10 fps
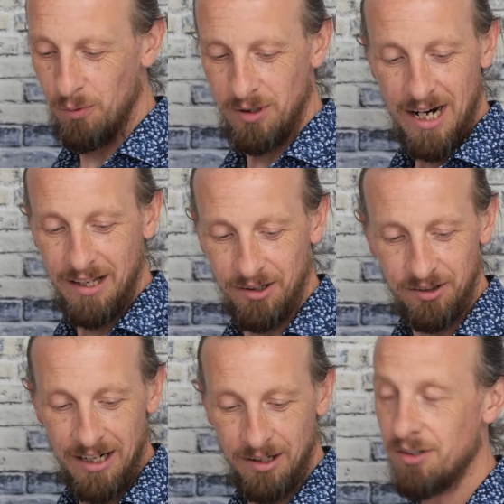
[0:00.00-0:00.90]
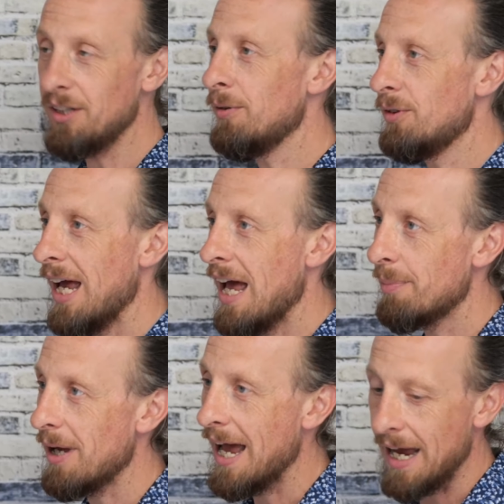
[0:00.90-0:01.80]
we take the stainless steel
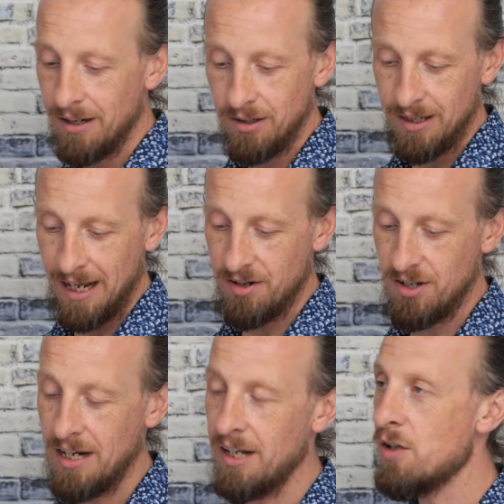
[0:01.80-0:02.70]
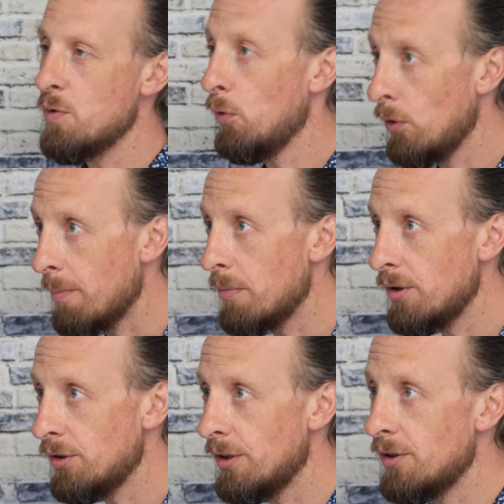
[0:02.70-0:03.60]
tap and that's sent in small
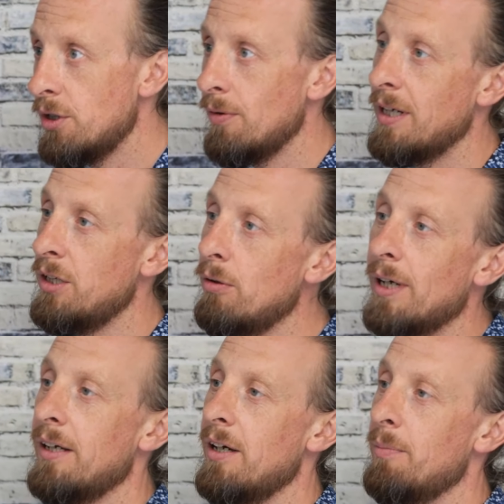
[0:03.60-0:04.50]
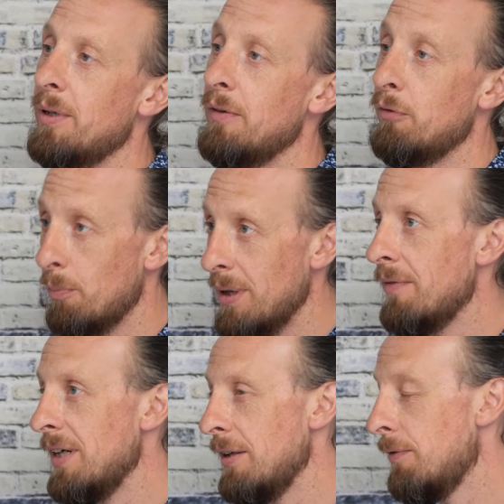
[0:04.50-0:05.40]
numbers to a UK company for a
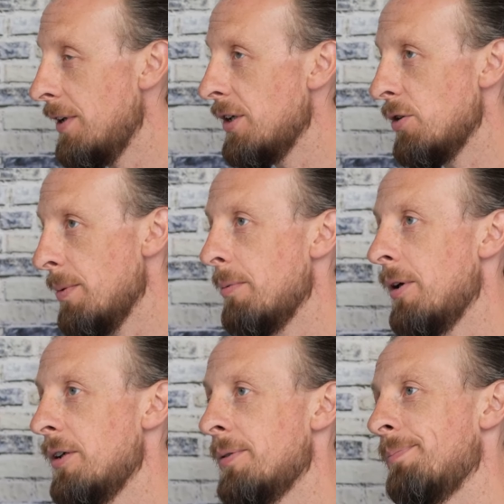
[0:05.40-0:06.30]
PVD finish to be applied.